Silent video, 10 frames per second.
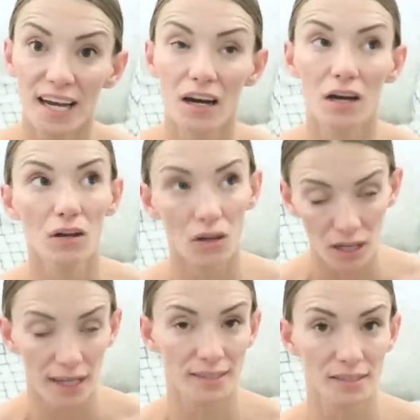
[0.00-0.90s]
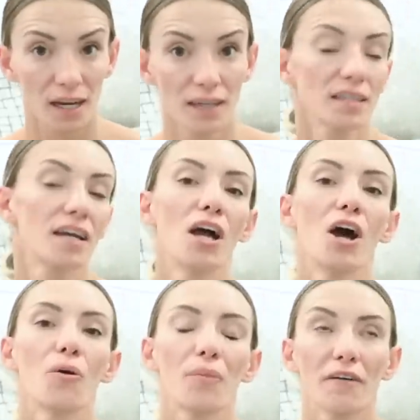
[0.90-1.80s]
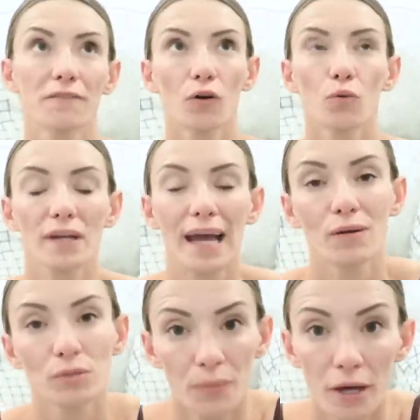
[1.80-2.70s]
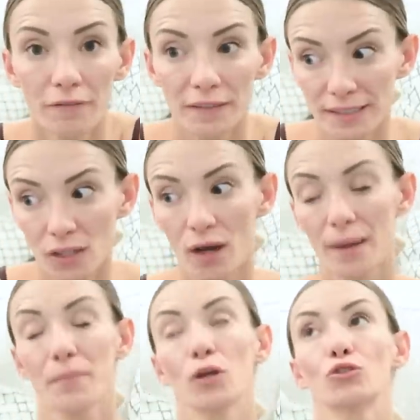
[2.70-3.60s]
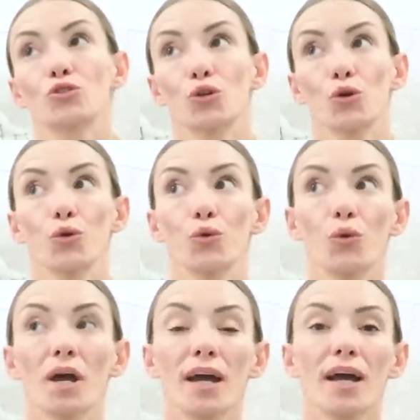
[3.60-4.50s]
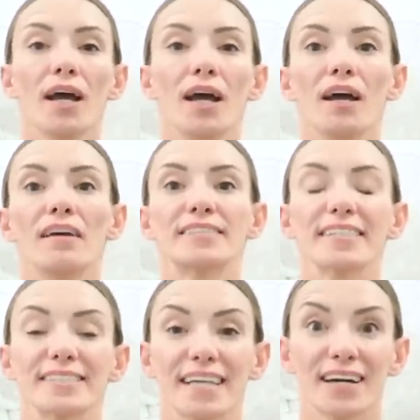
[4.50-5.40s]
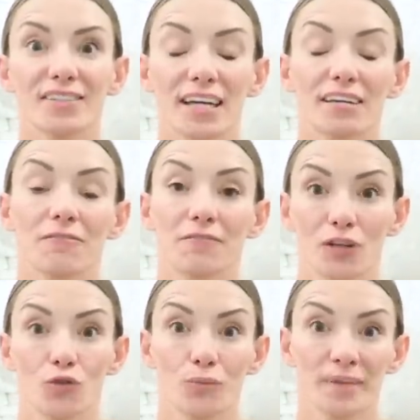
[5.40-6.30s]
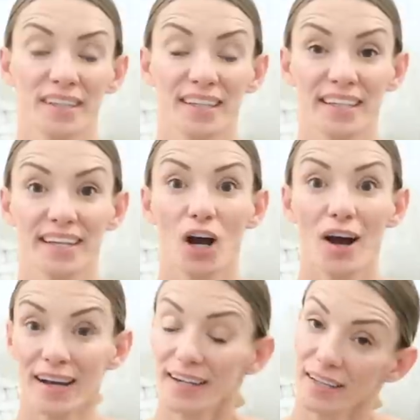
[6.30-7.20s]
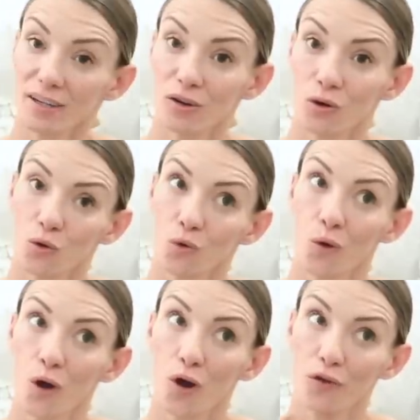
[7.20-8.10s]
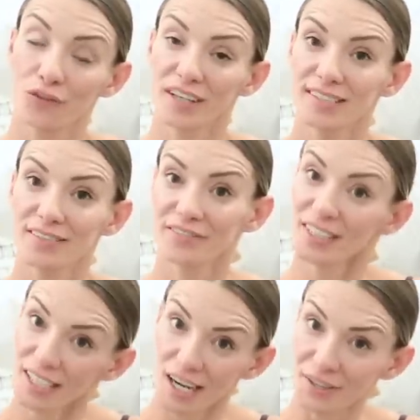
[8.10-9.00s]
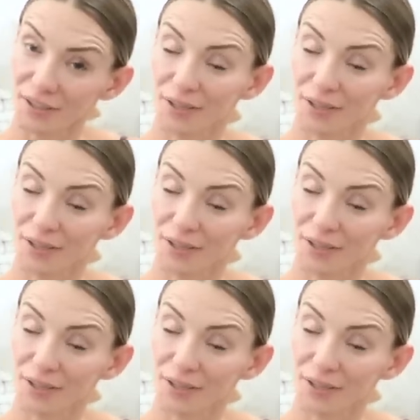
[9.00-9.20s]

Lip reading: now a lot later, but I thought now was a perfect time to sit down and film the IKEA haul of this video